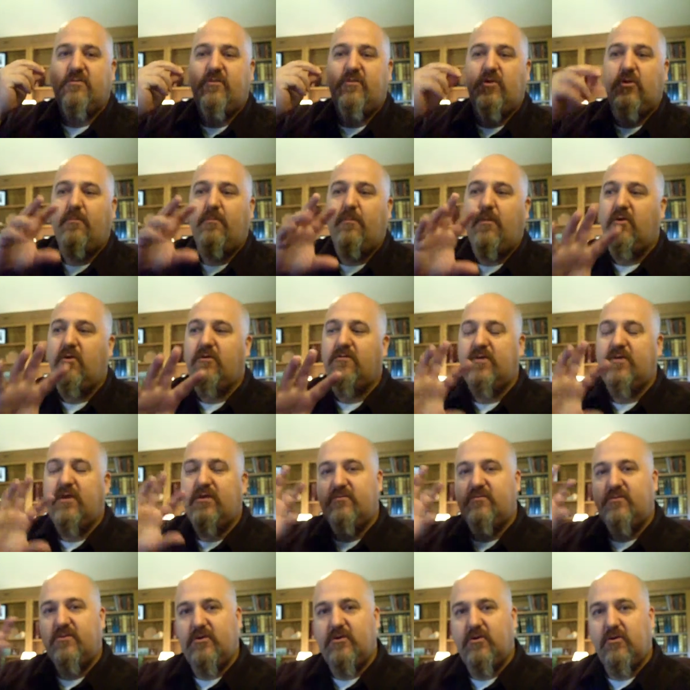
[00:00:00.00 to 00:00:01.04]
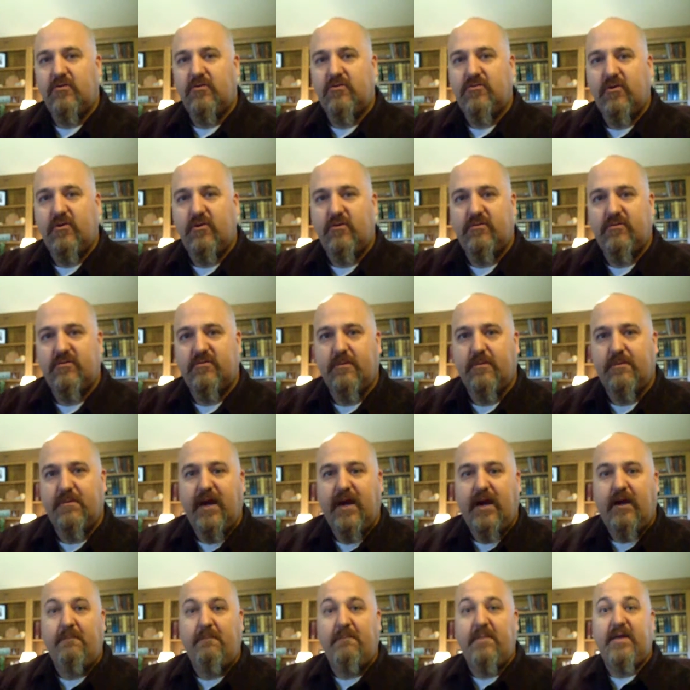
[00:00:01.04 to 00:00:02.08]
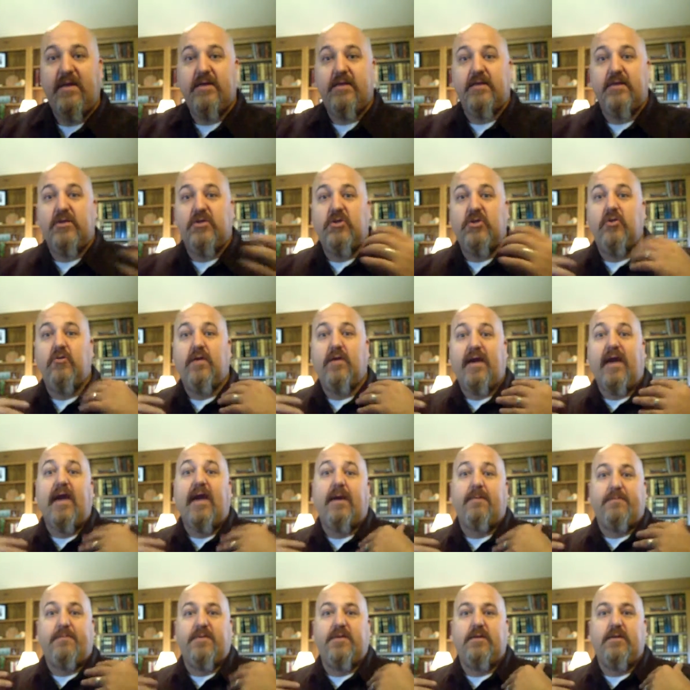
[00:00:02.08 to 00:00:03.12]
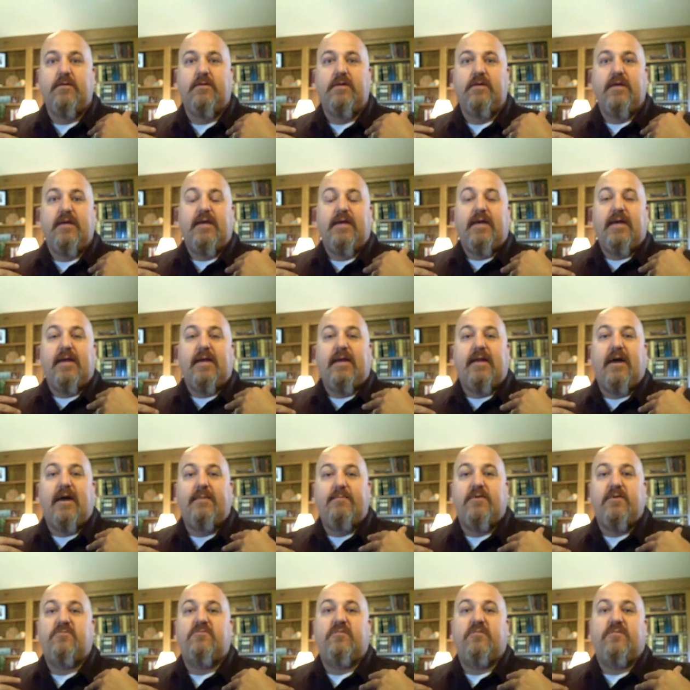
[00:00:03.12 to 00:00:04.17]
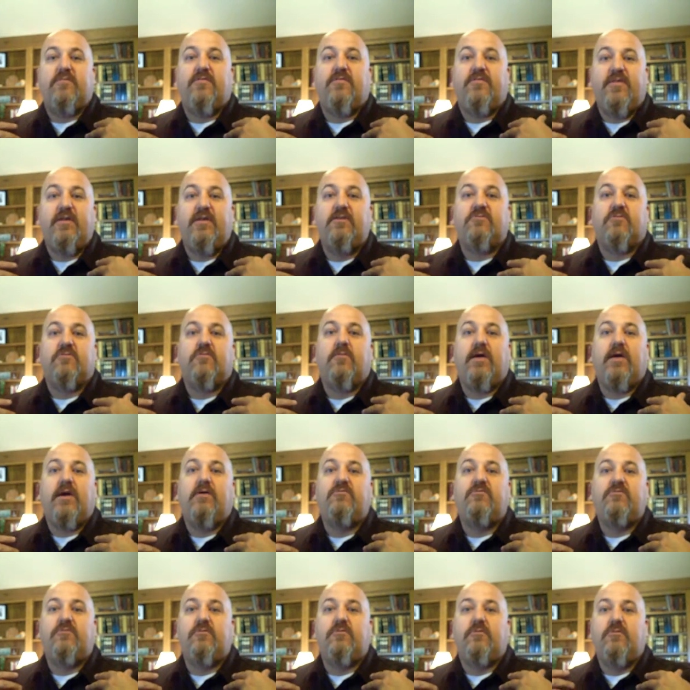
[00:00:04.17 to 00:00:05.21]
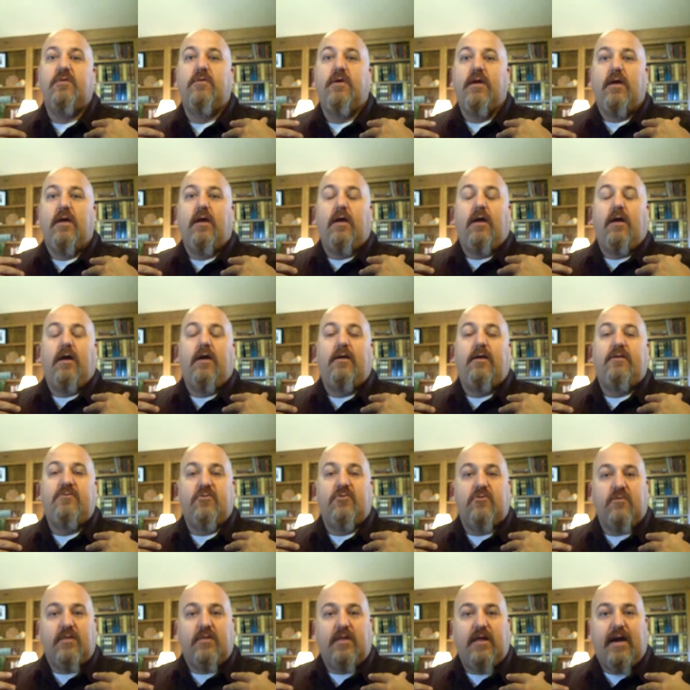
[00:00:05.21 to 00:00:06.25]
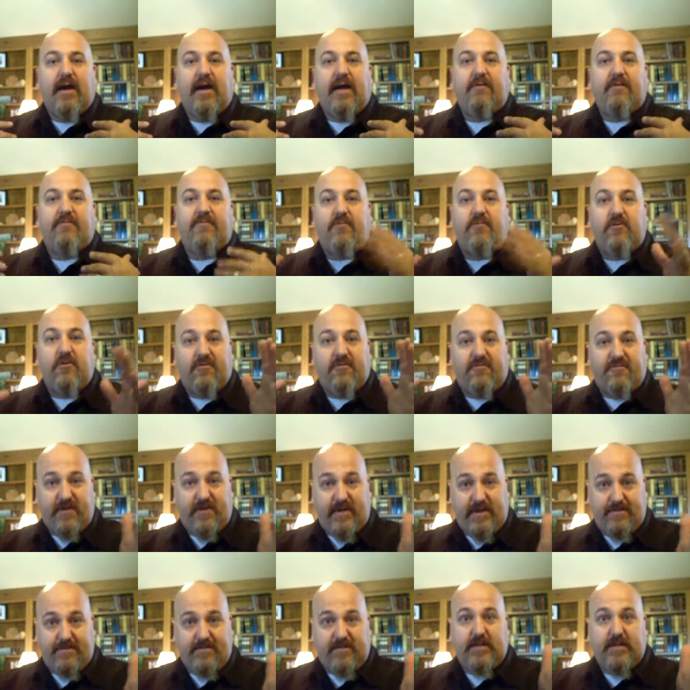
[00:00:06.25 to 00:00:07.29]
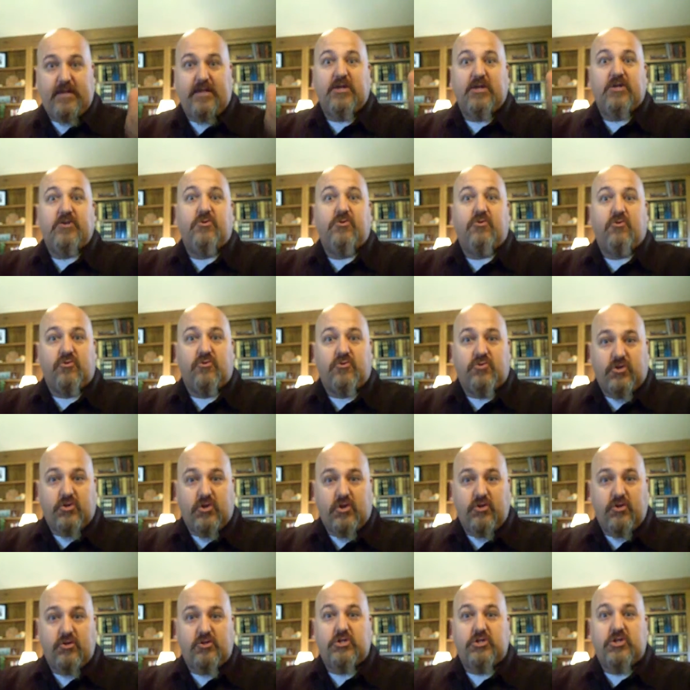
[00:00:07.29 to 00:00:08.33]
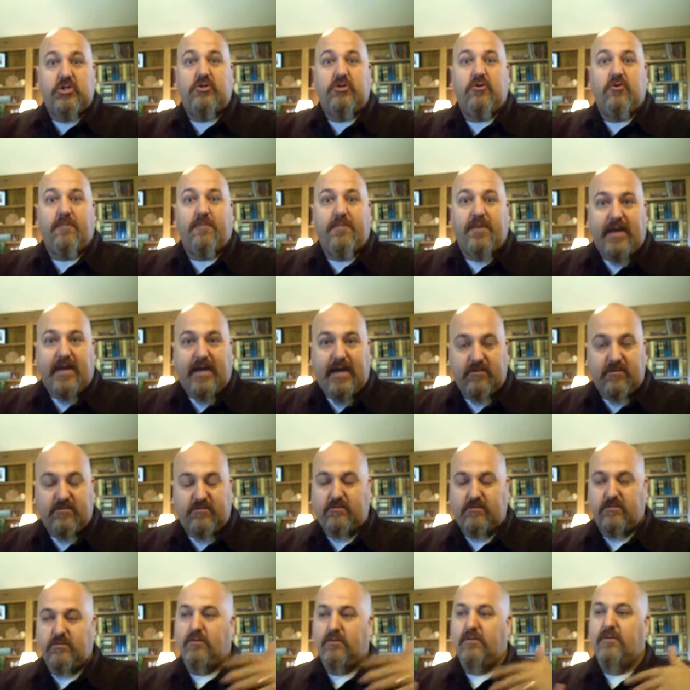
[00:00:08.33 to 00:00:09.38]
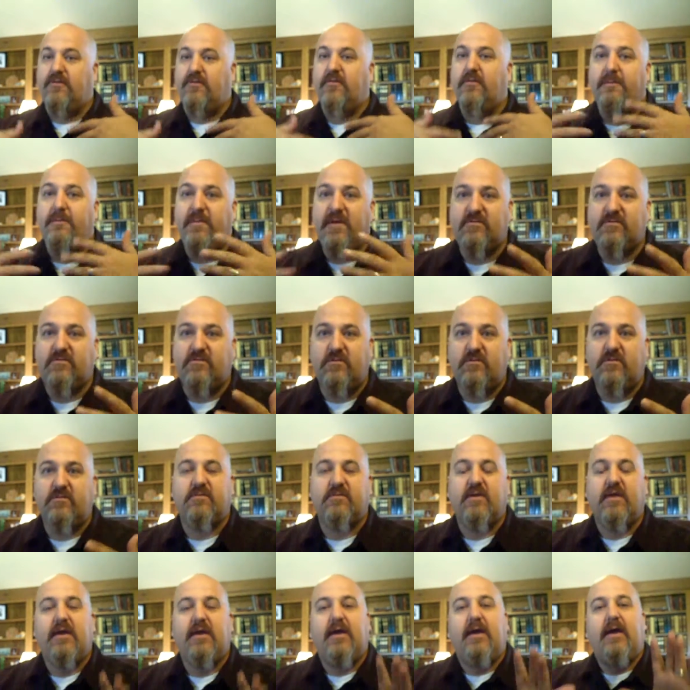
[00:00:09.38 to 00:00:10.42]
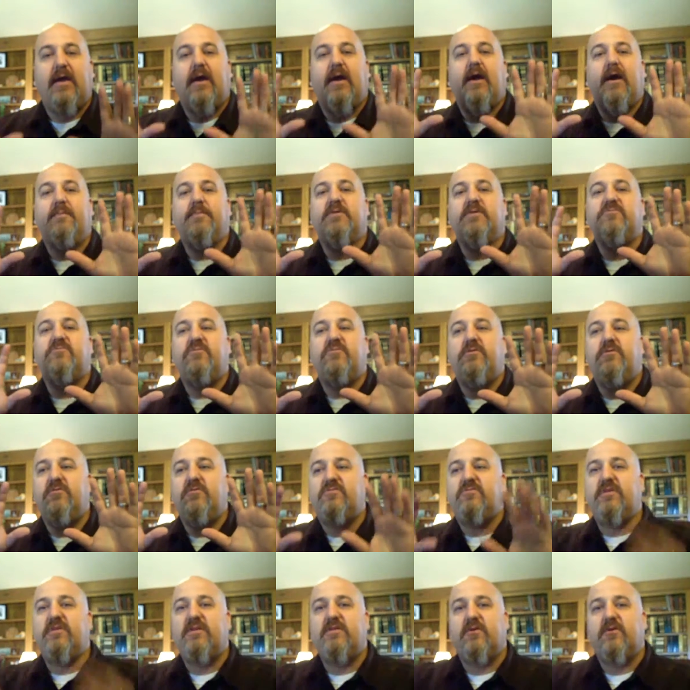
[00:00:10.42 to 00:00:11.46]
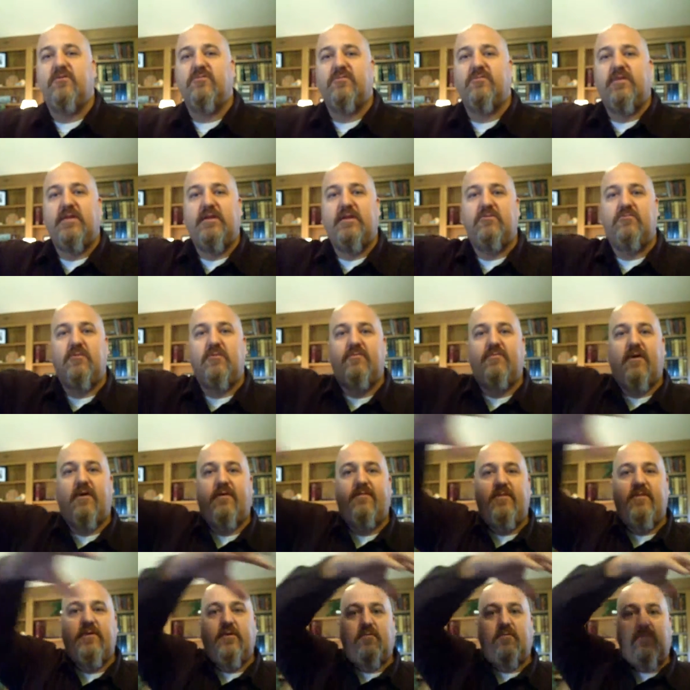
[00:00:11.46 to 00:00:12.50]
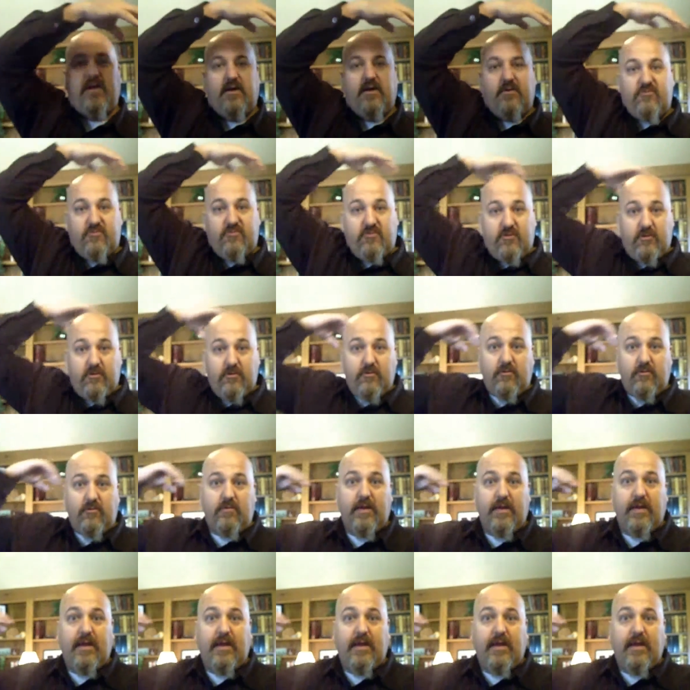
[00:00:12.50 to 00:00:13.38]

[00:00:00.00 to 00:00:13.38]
your motivation to go to church is about making you happy, and how much of the things around you in your life, your family, your church, your pastor, the messages, how much do you see those things revolving around you